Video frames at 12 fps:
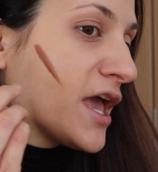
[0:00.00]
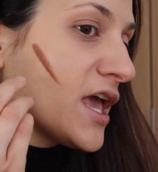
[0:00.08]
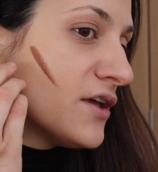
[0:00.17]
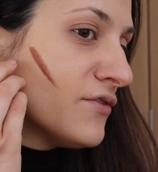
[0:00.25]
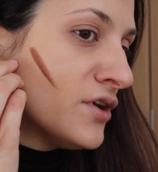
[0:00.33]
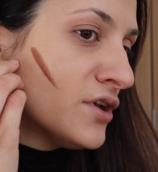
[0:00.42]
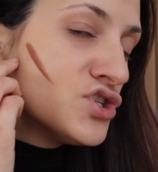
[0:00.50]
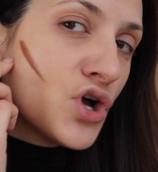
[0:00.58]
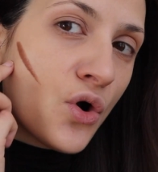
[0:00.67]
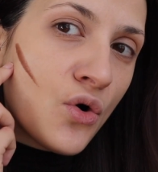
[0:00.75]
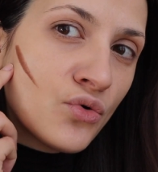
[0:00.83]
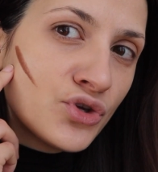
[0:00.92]
Even
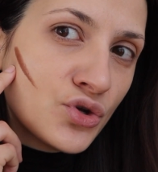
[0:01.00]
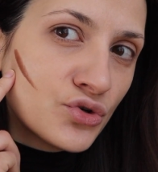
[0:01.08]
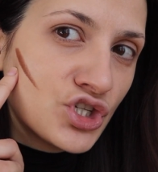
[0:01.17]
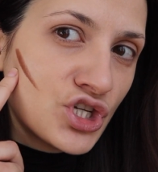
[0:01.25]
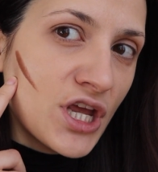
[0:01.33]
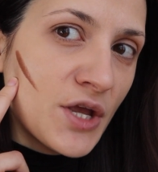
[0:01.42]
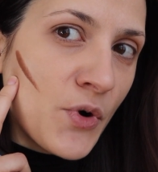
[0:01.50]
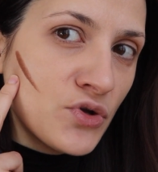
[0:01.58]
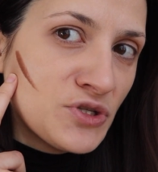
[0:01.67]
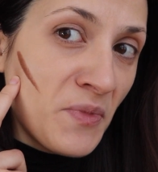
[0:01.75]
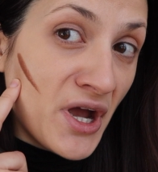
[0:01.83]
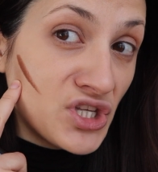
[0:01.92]
though your
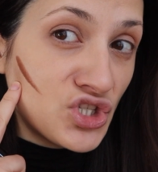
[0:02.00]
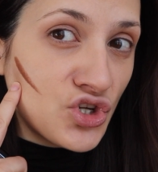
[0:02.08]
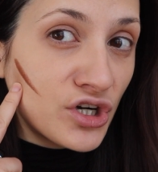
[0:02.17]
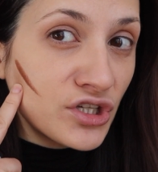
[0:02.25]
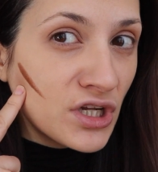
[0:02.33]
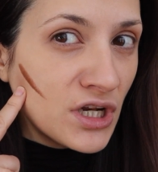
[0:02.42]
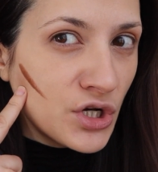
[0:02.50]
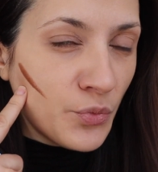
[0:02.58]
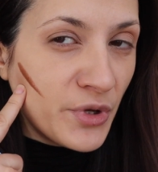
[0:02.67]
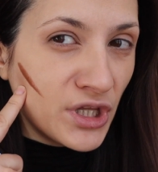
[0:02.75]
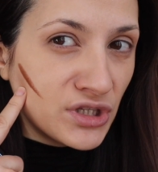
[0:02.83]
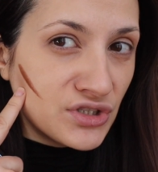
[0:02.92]
cheekbones might start a little
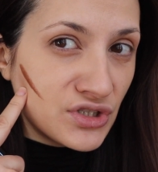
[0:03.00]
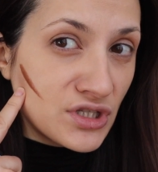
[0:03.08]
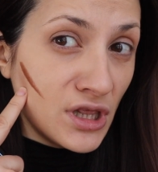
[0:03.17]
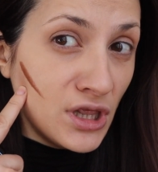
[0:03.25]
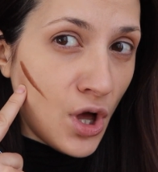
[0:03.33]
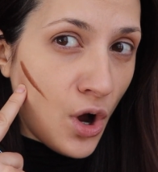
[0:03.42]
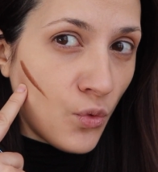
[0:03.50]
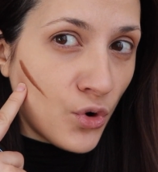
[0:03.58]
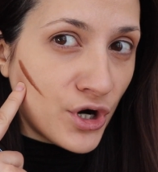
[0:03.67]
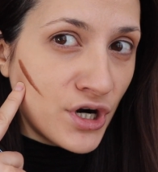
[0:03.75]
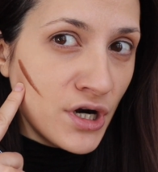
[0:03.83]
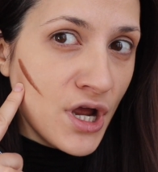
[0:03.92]
bit
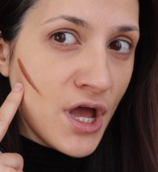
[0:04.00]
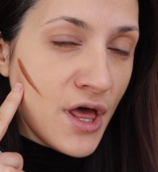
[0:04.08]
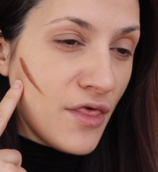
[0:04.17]
lower